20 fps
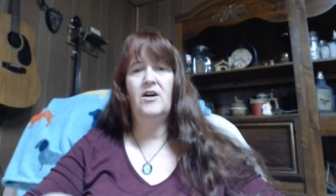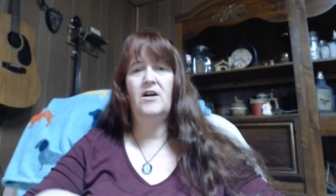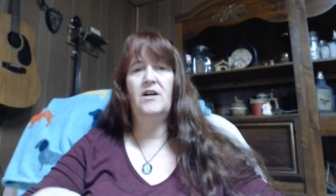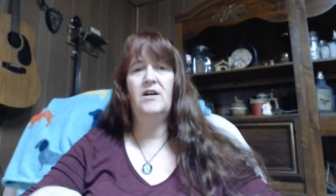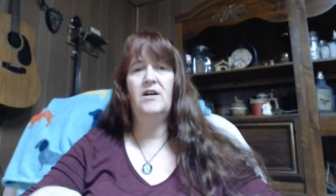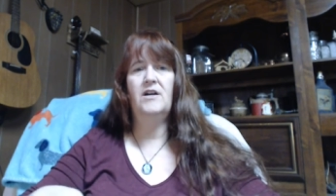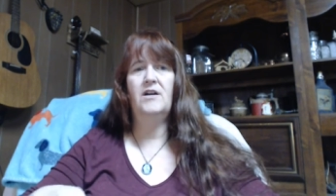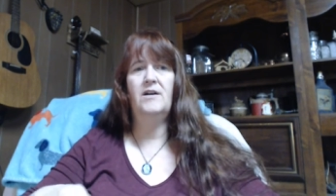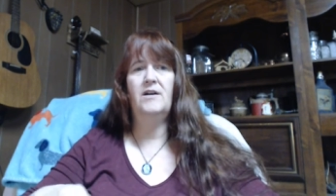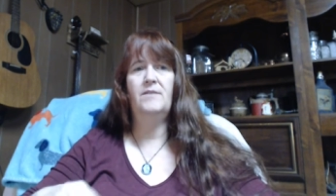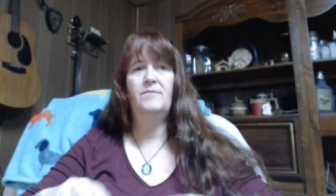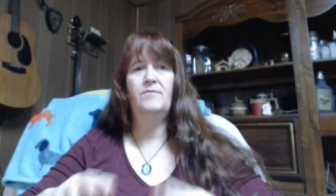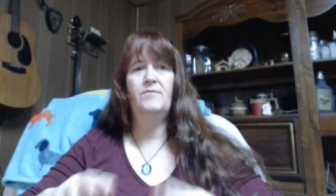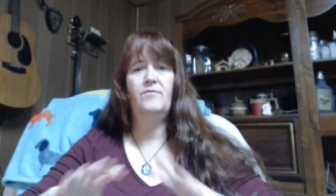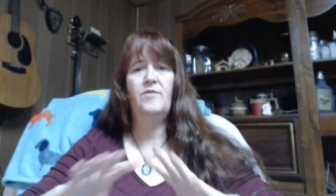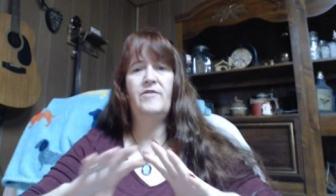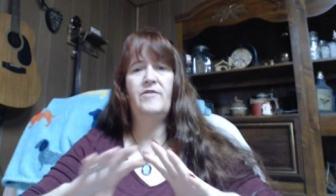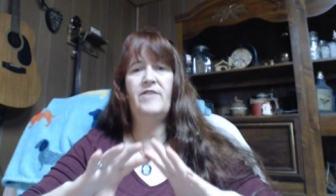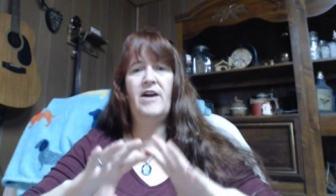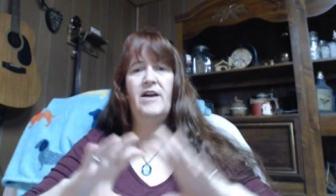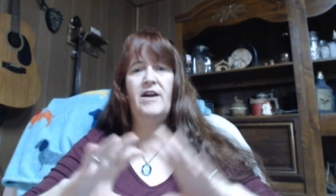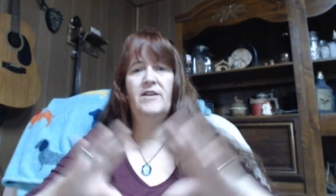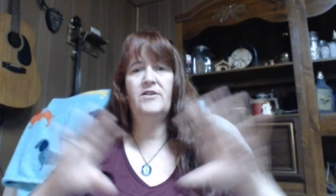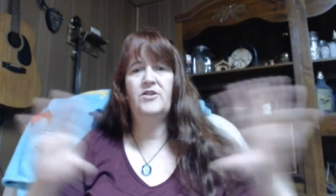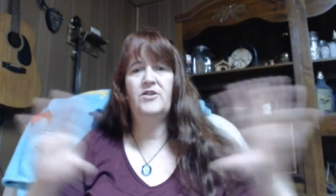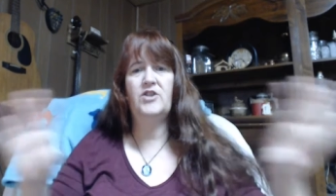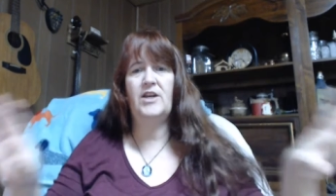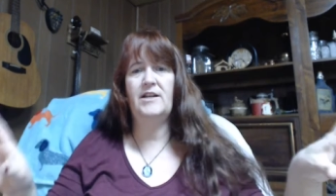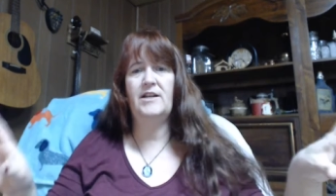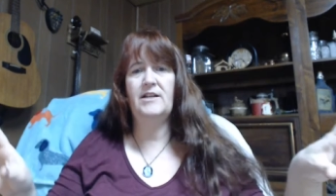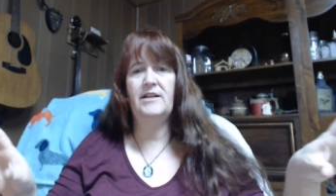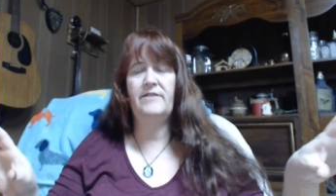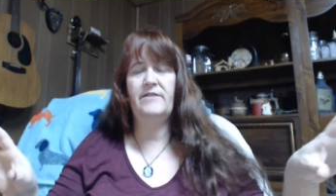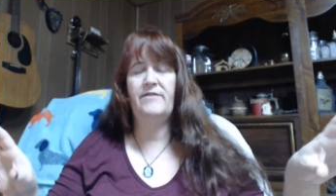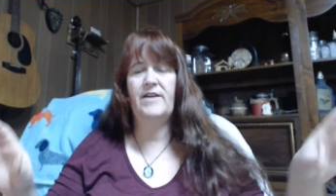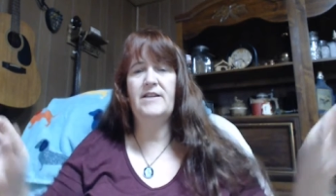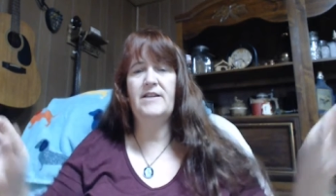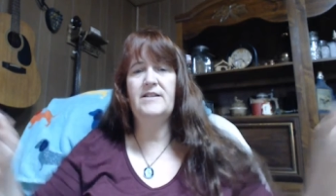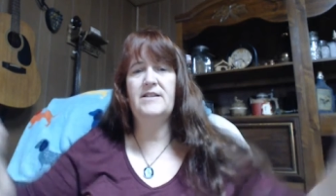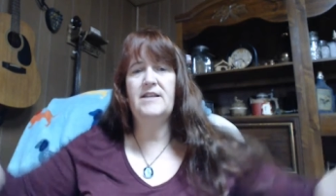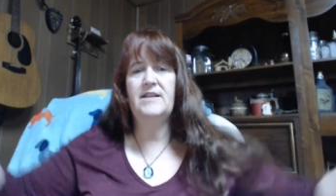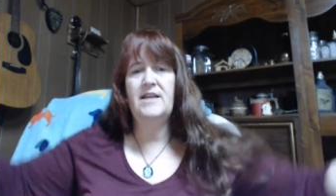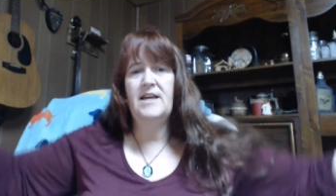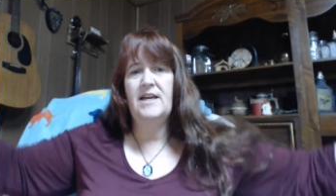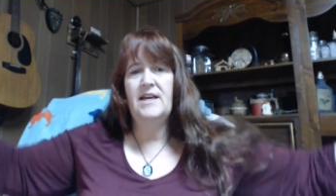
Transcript: Um, we've got chain link fence.